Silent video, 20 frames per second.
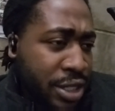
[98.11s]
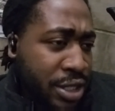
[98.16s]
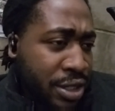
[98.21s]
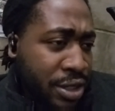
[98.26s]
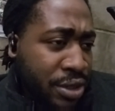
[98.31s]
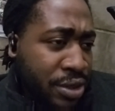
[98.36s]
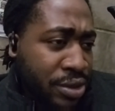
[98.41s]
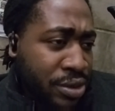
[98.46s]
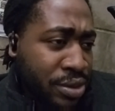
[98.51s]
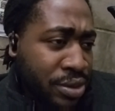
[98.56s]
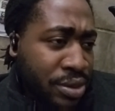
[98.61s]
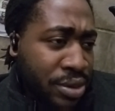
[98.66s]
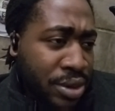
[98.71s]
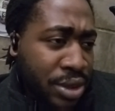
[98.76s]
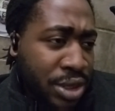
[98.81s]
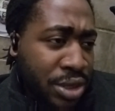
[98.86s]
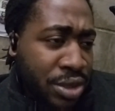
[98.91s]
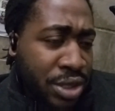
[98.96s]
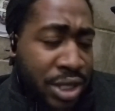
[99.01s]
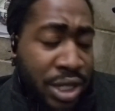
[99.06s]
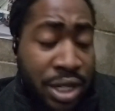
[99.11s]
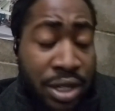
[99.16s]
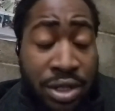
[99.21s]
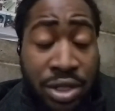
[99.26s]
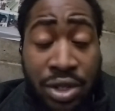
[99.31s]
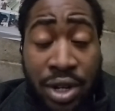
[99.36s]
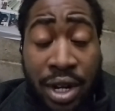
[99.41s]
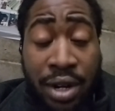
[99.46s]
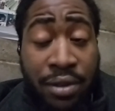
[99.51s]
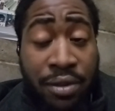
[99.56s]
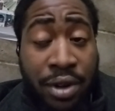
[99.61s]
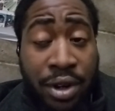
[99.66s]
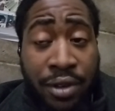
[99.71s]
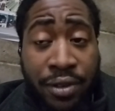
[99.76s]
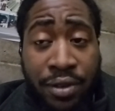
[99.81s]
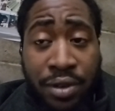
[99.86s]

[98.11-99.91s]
So you're still trying to run the